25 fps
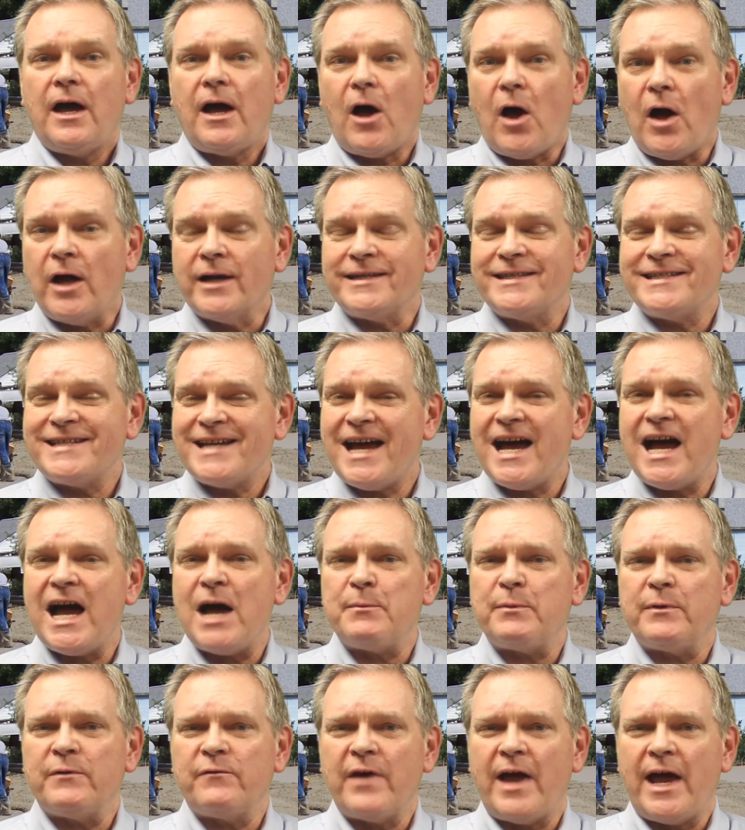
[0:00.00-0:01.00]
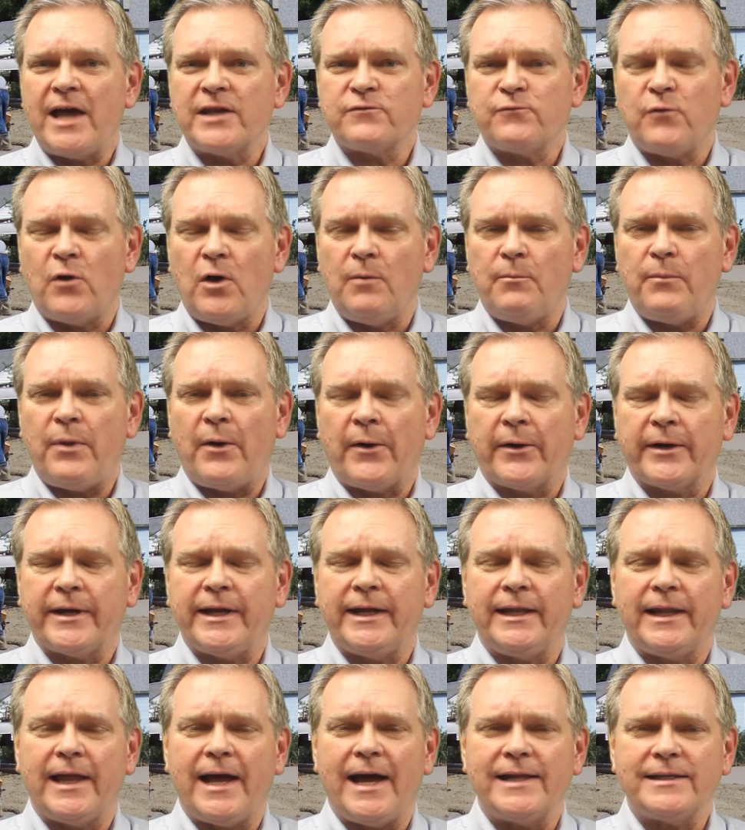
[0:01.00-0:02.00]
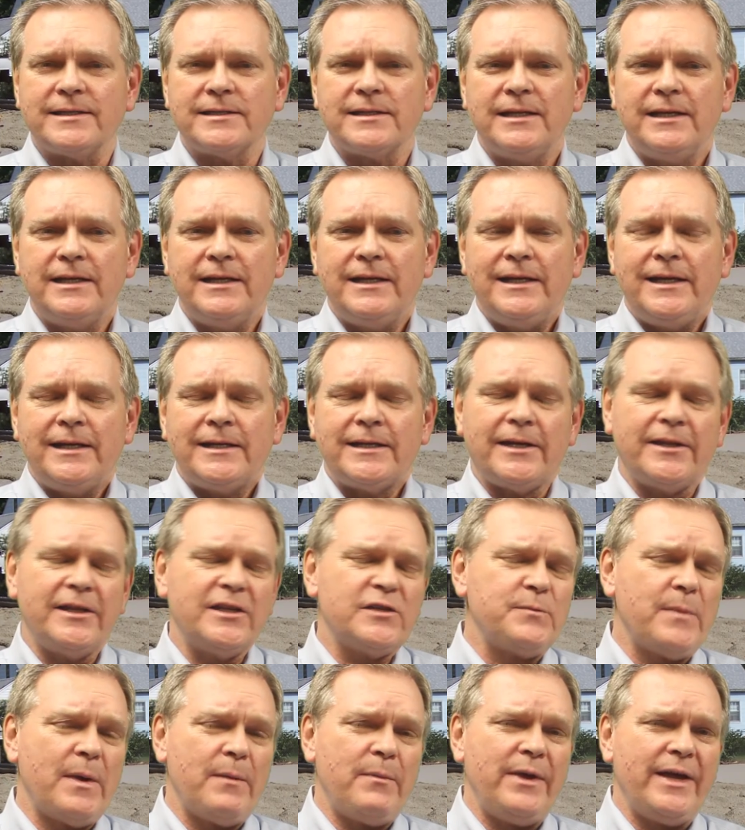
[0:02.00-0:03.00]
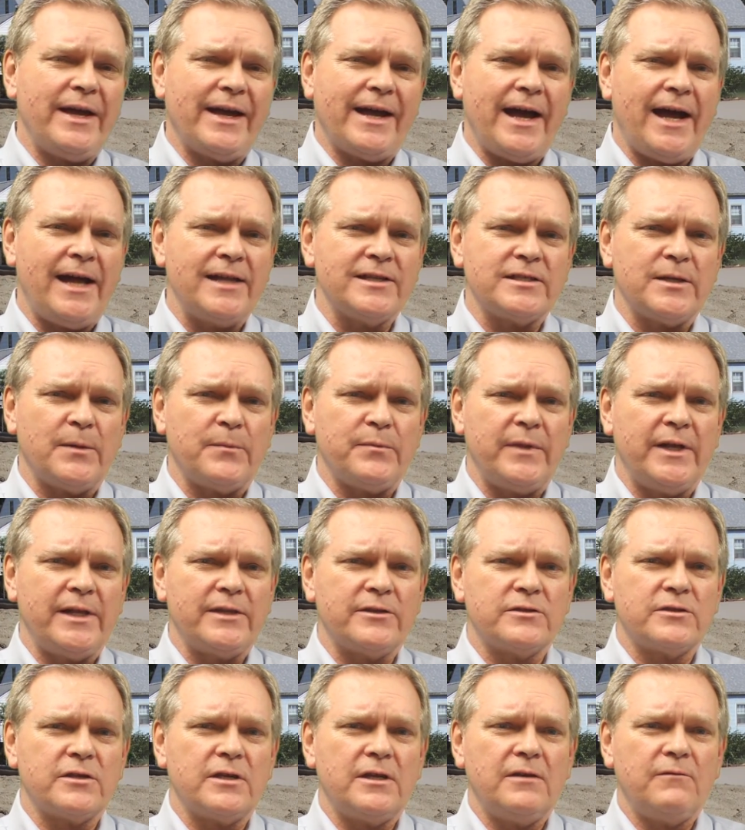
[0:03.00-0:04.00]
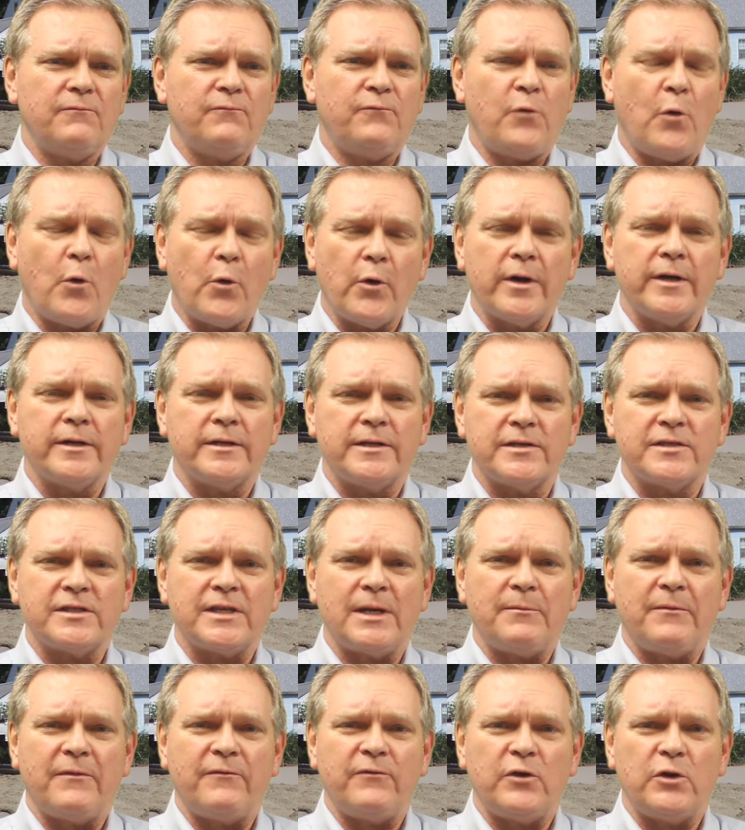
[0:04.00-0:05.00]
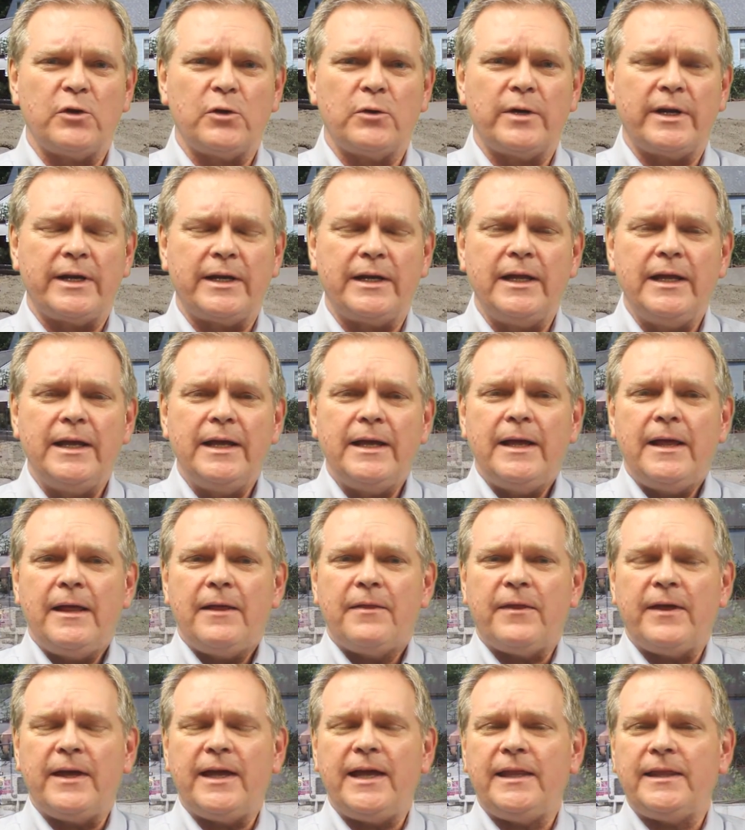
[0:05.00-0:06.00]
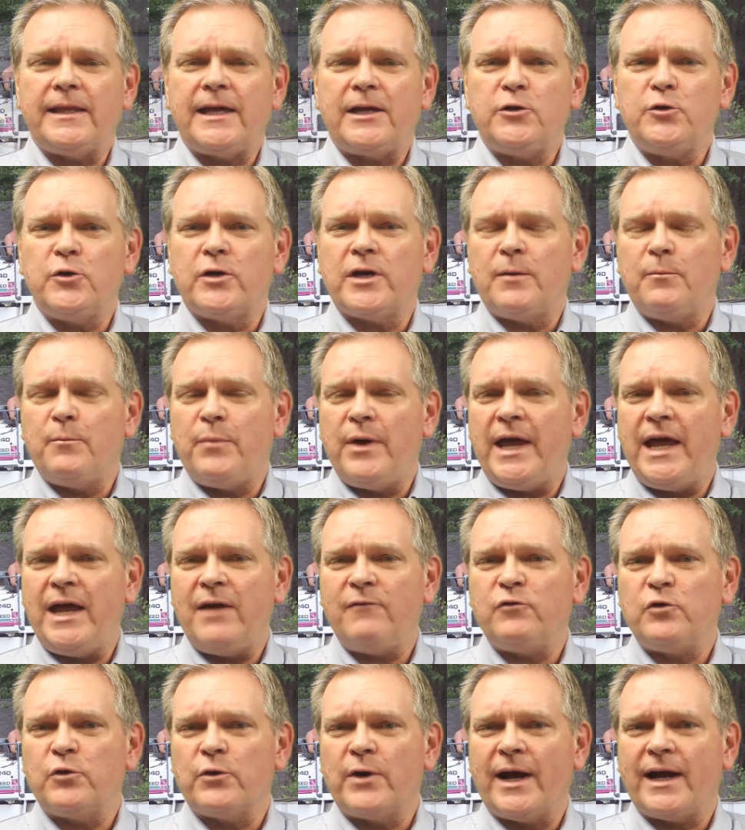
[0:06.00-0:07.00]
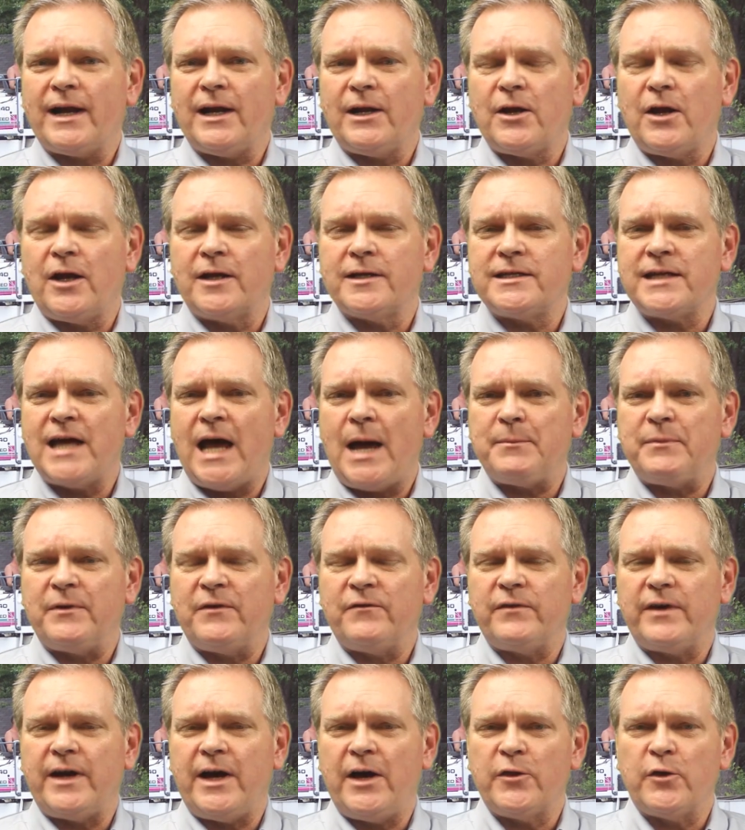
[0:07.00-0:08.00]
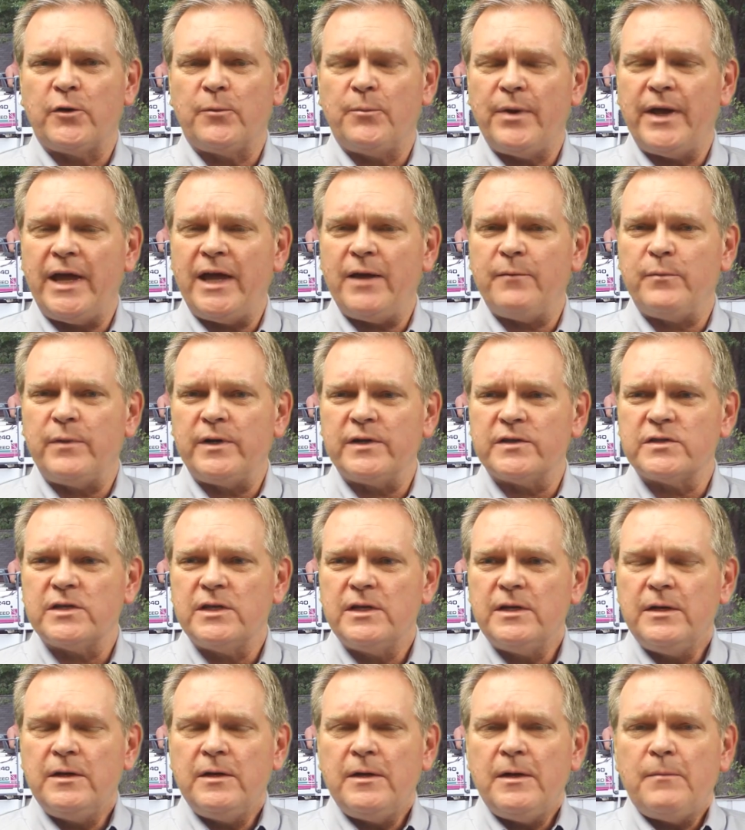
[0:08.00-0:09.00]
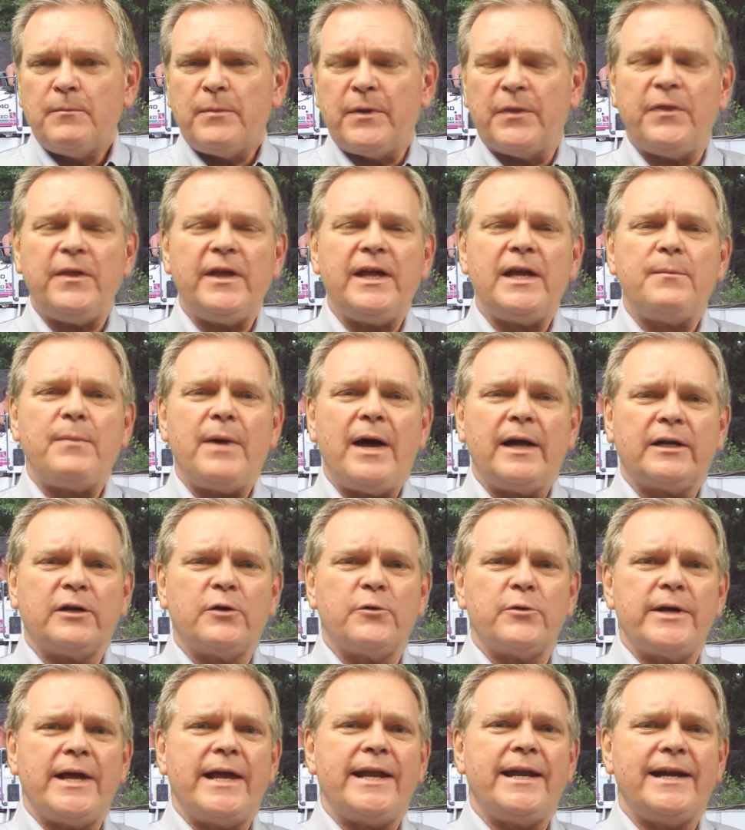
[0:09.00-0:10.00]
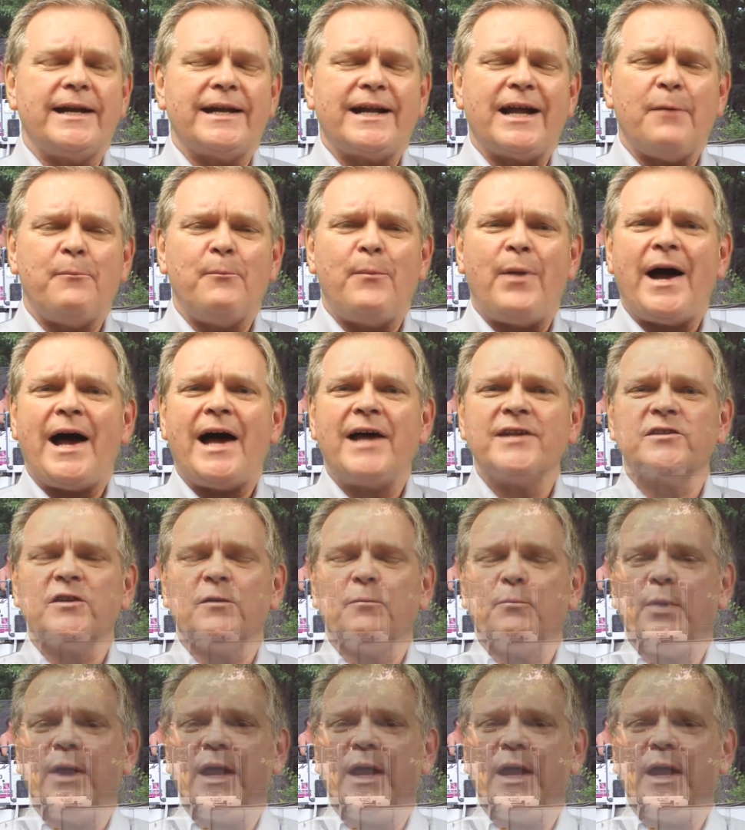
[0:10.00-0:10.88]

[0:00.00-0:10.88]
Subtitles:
on top of asphalt parking lots. Now, this may be a concept that's foreign to some of you and thinking that you can pave directly on top of other pavements. But think about creating a composite